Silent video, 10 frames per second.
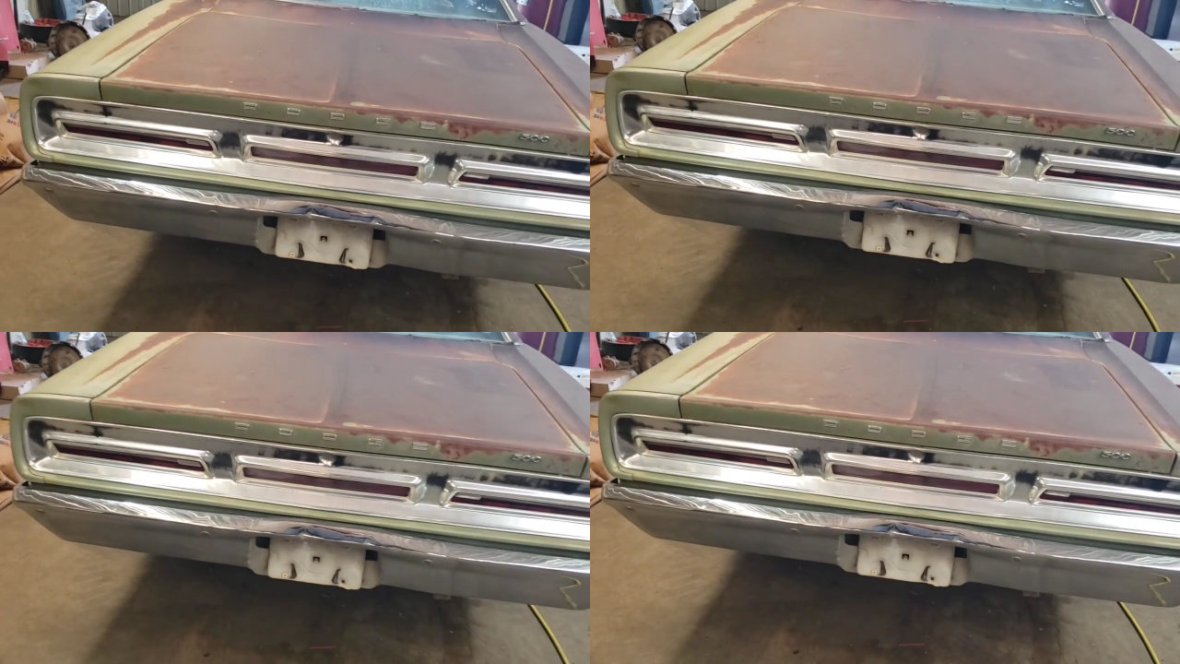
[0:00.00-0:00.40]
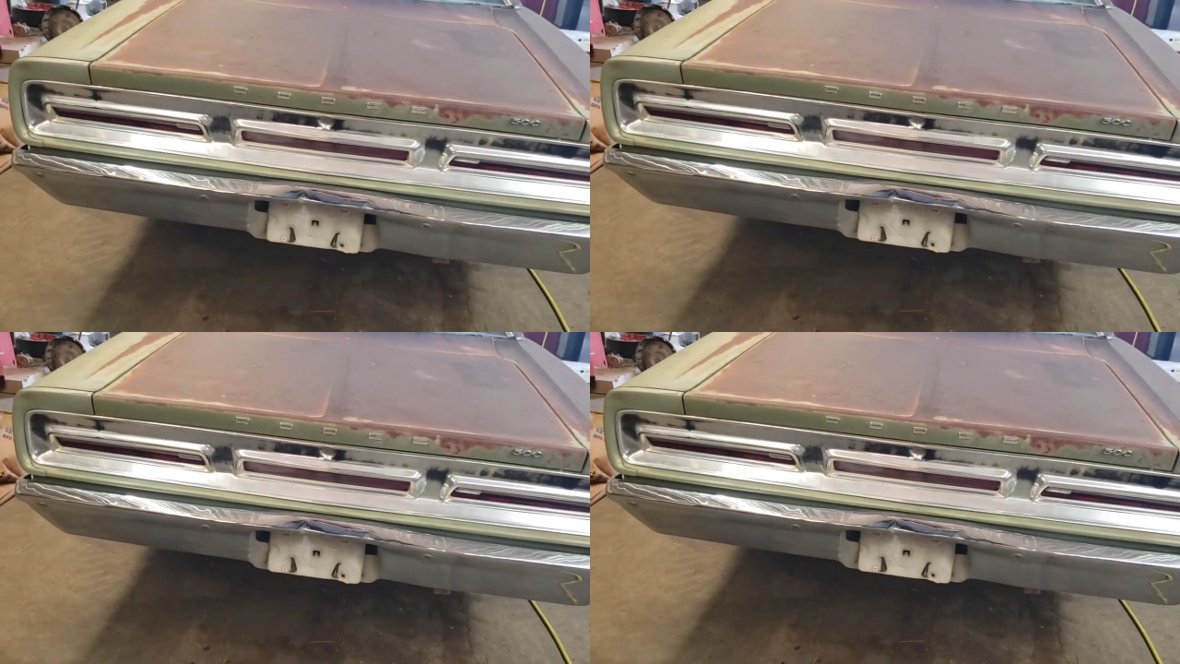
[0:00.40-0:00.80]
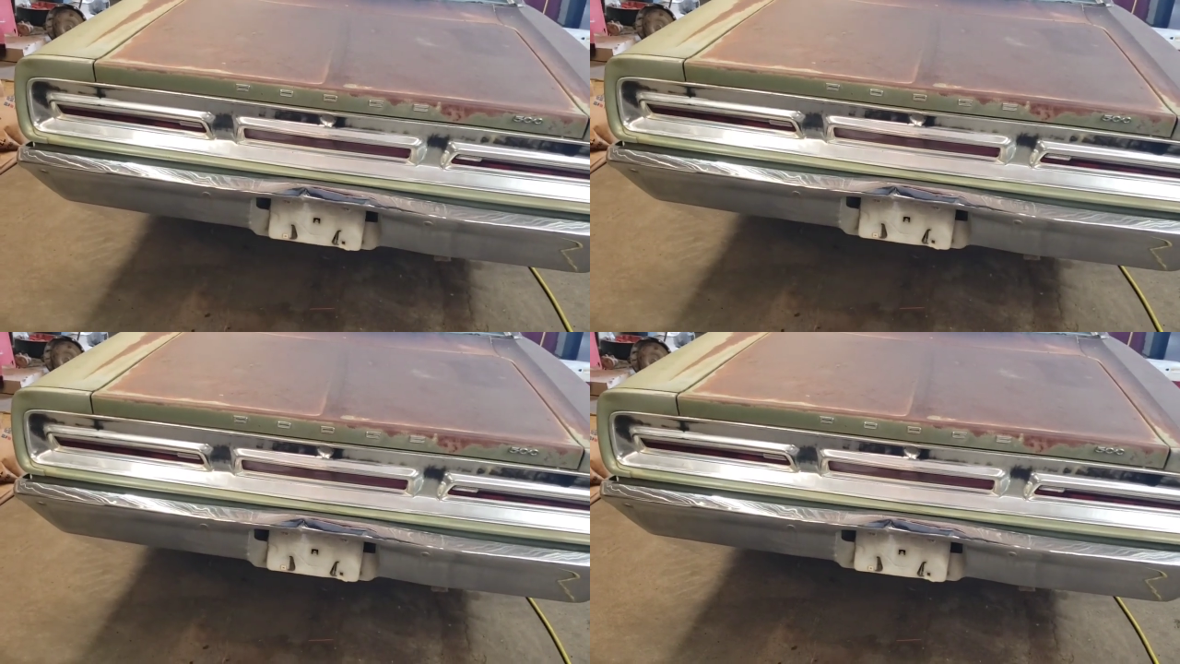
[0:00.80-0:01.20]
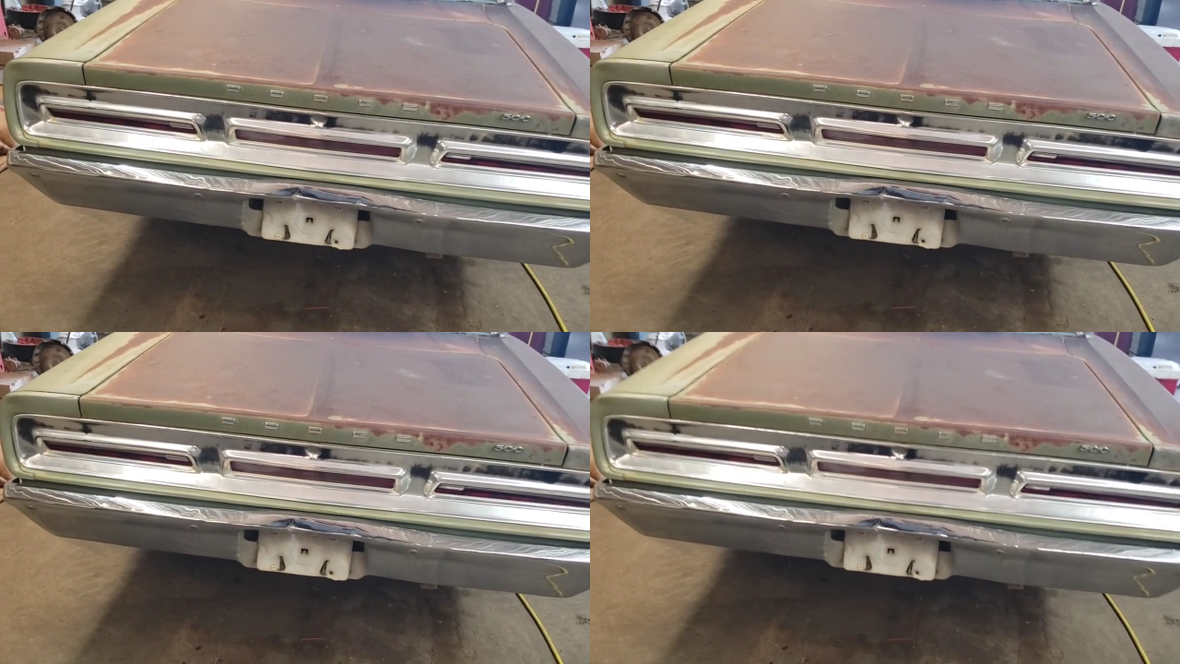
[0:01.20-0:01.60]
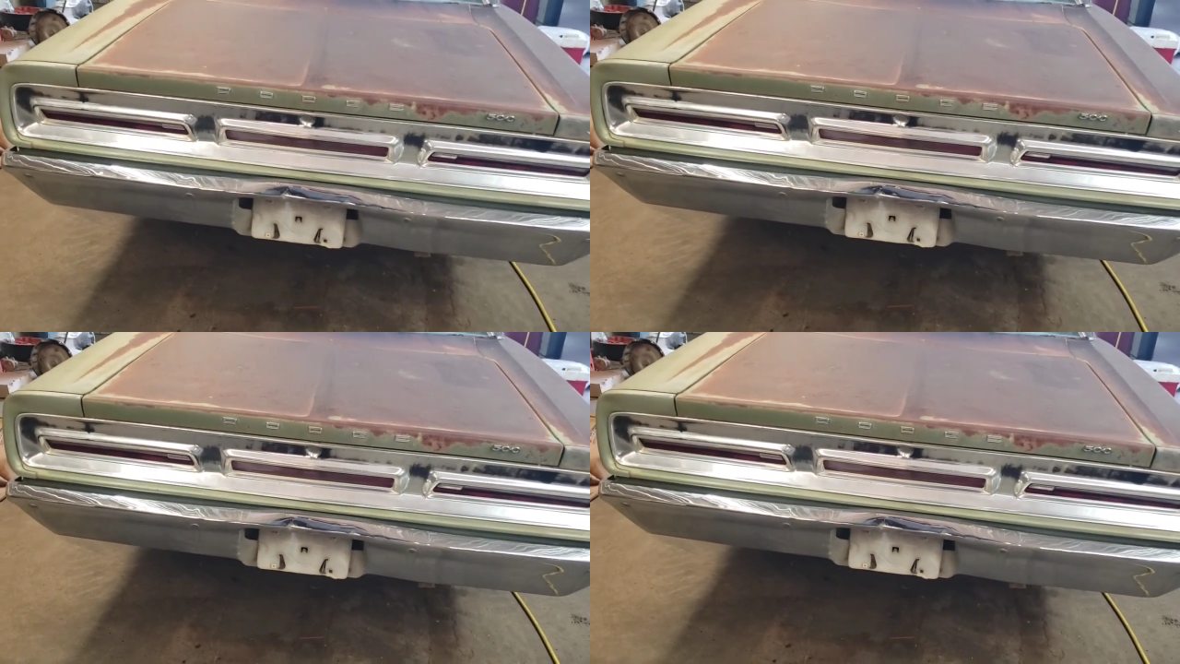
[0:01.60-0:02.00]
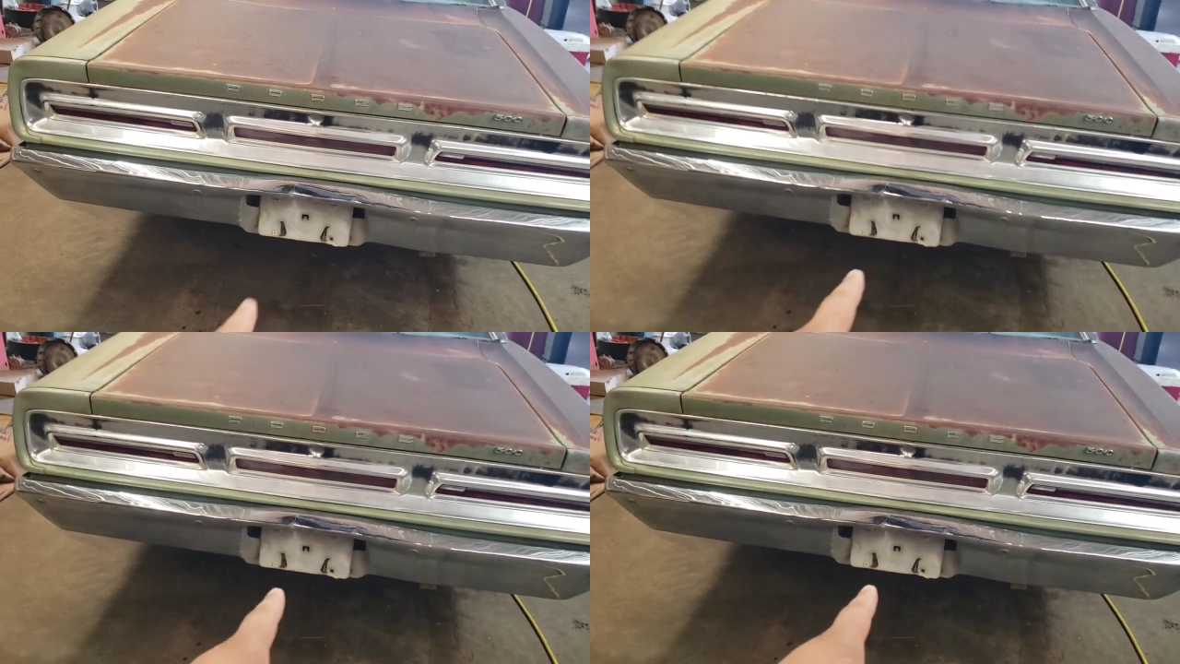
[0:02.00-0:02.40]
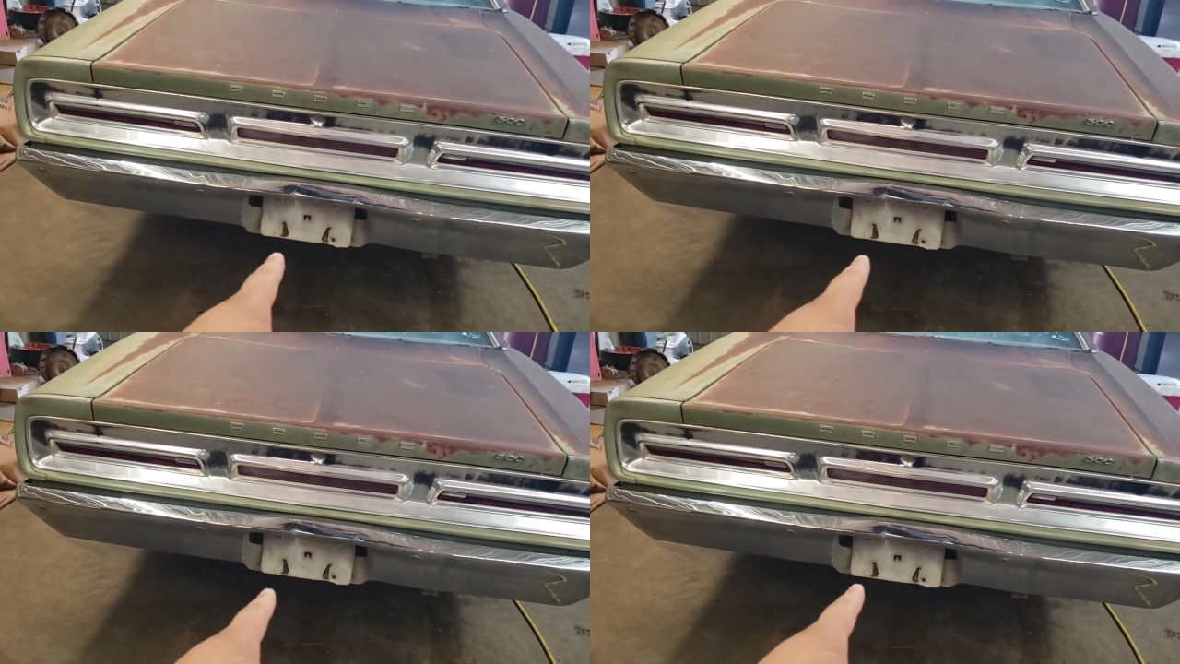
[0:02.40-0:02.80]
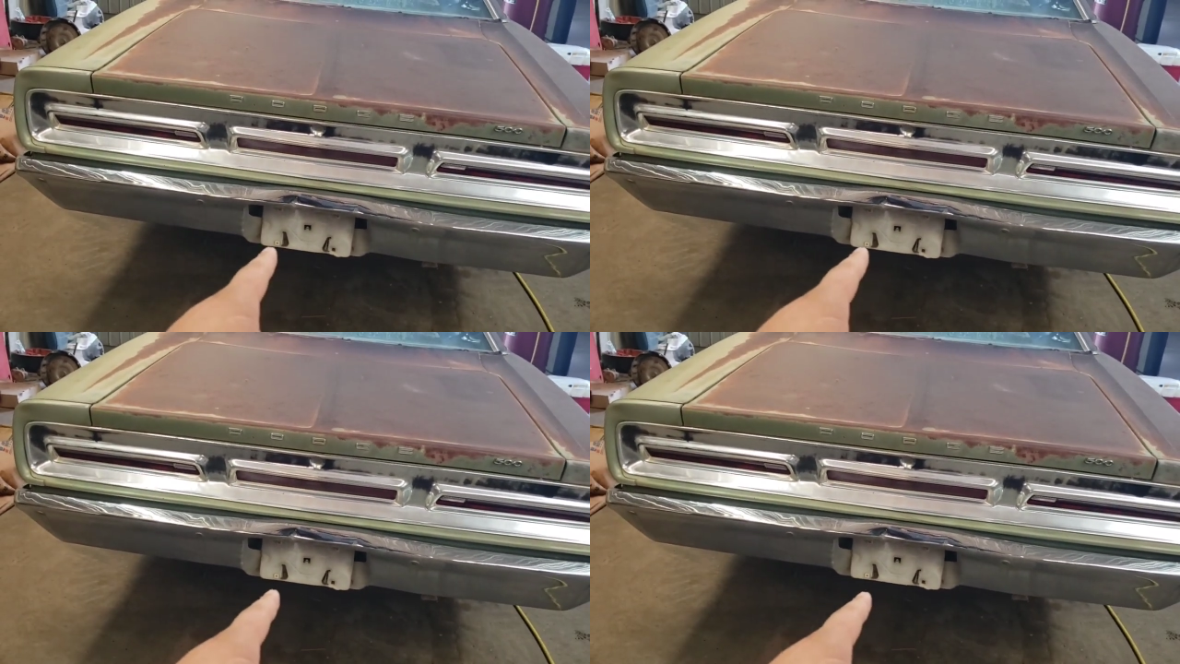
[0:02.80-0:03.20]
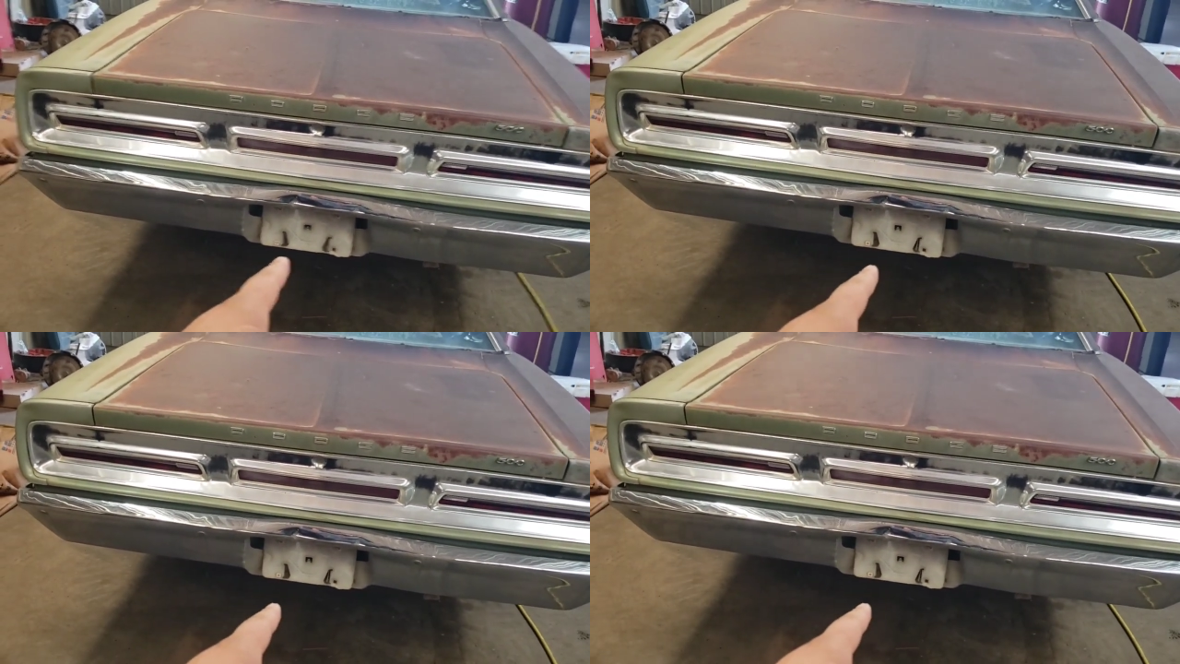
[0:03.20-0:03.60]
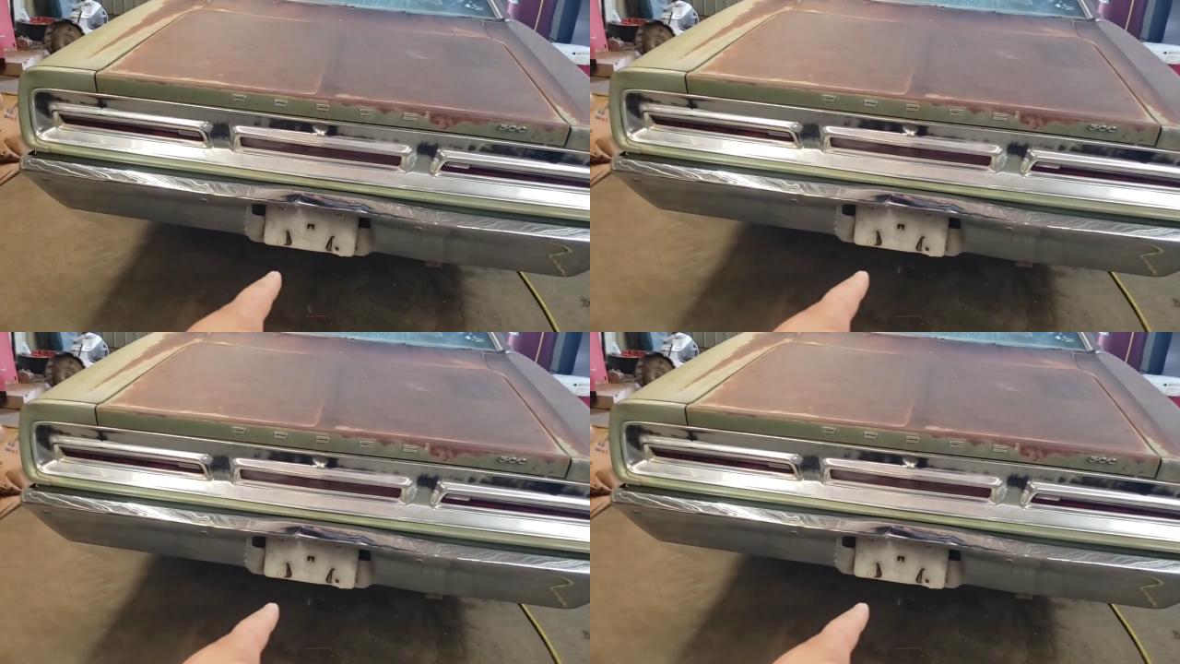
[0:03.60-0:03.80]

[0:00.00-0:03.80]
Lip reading: Nobody's mouth can be seen.